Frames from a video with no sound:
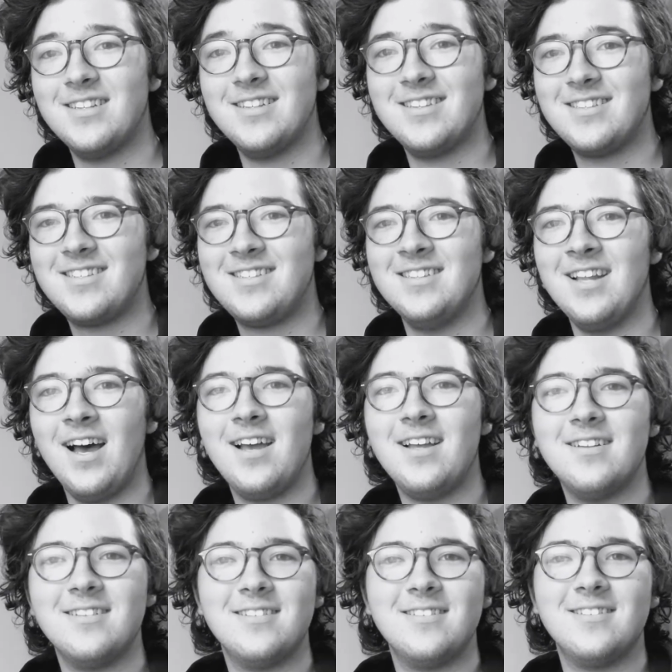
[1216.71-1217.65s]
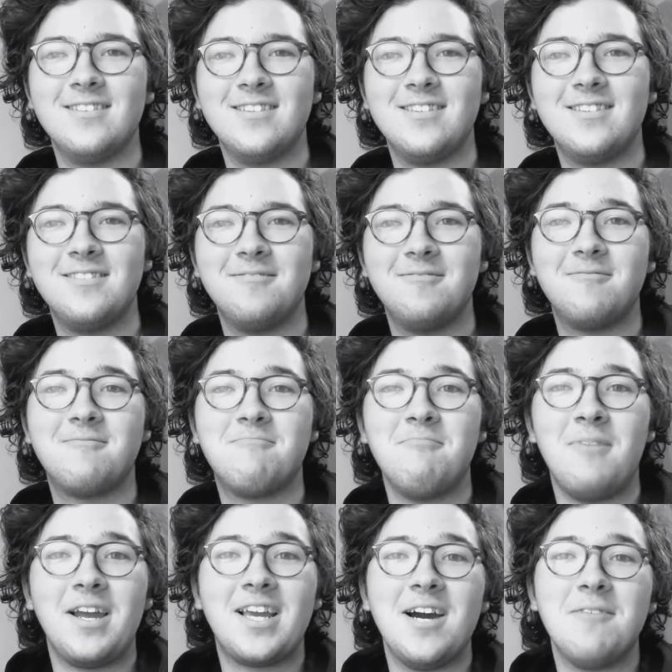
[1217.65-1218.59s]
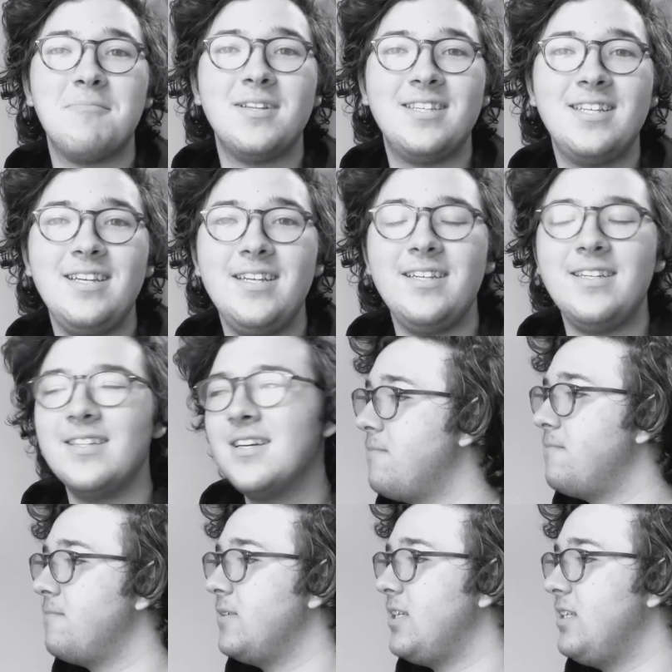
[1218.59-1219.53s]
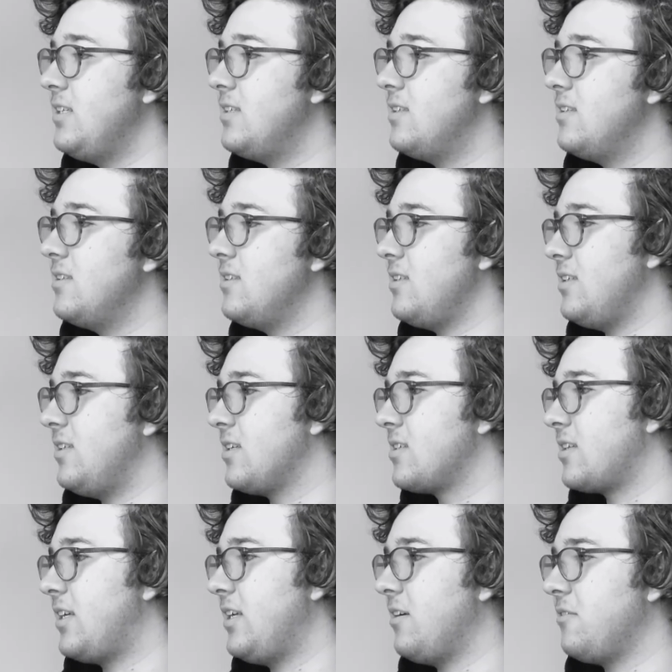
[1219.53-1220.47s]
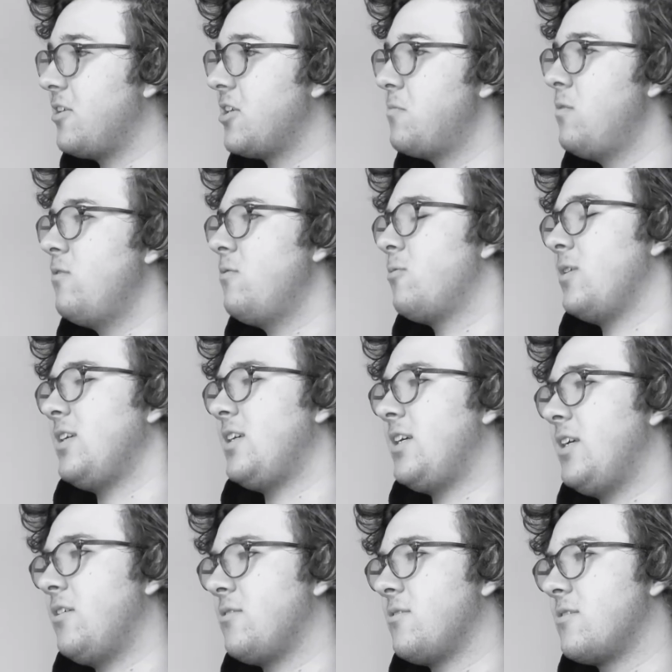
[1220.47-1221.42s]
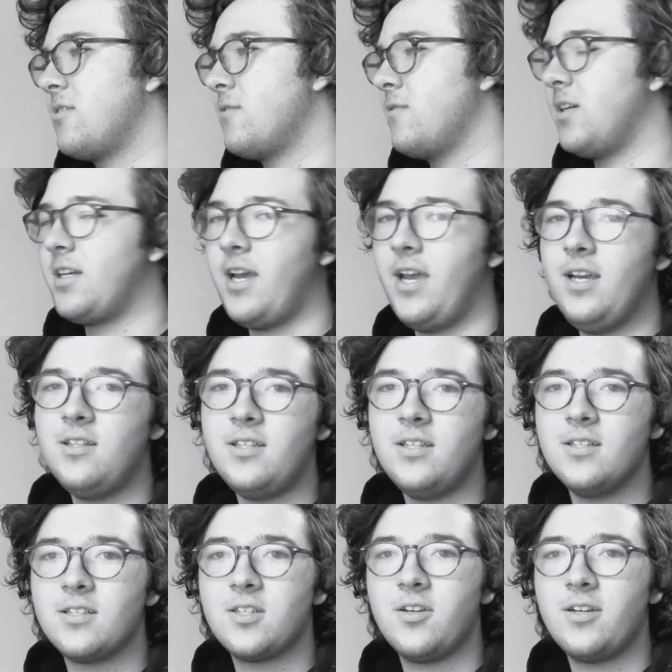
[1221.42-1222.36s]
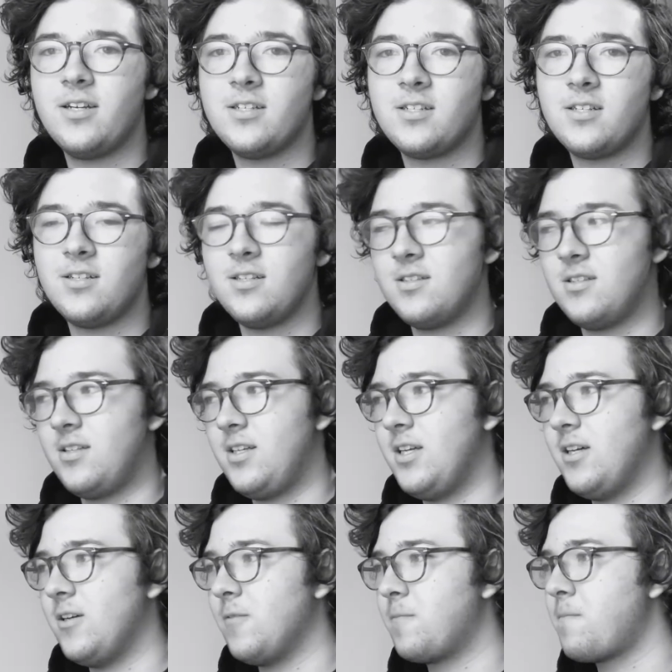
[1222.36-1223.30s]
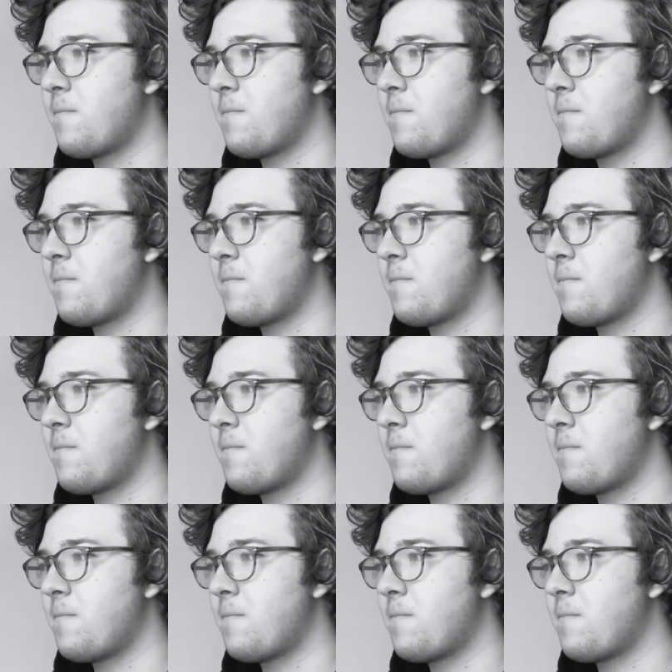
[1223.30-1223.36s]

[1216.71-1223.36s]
It's not my cup of tea. He doesn't kill in this movie, but he kills like aliens, so I guess it doesn't count.